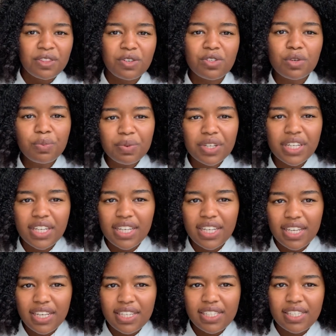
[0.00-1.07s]
Those are pretty
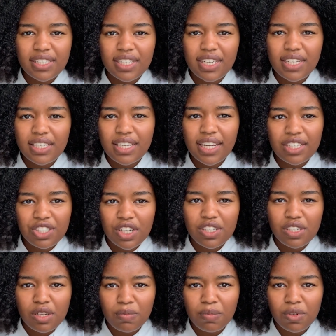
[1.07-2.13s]
easily
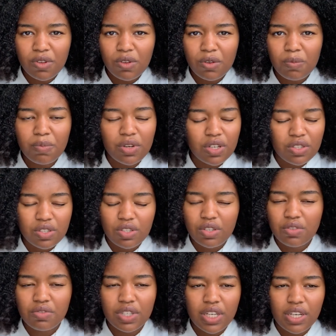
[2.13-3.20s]
digestible books
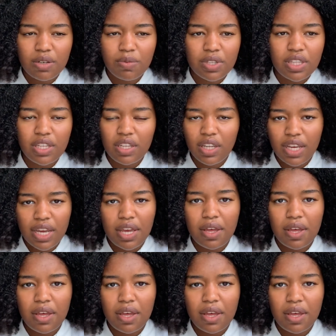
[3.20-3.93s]
to read within like